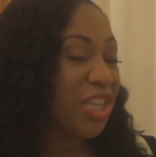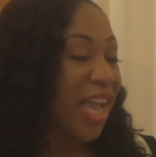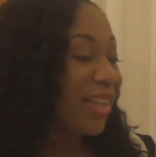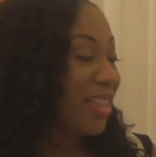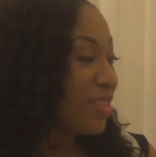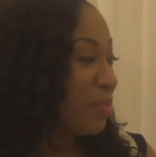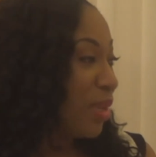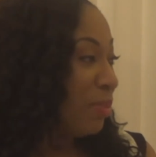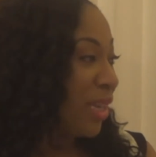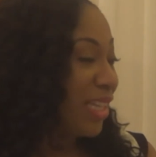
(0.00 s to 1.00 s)
she had this
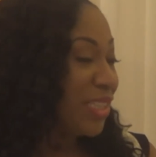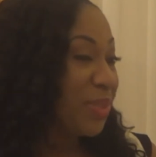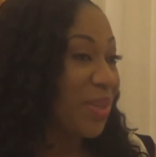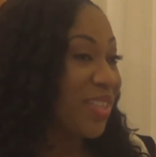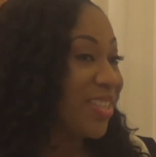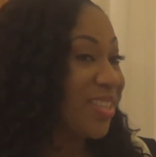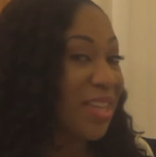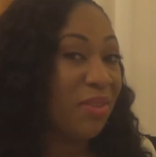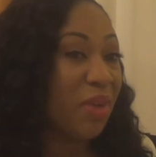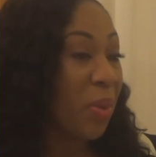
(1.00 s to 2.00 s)
baby that she wanted to
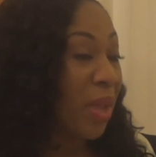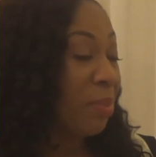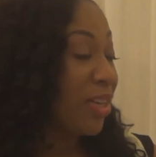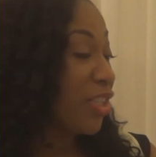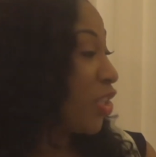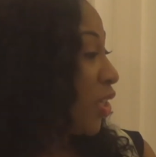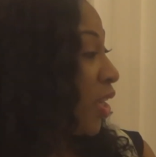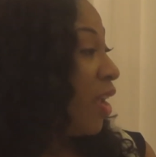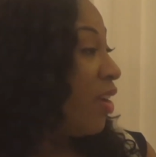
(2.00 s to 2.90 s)
give away, because she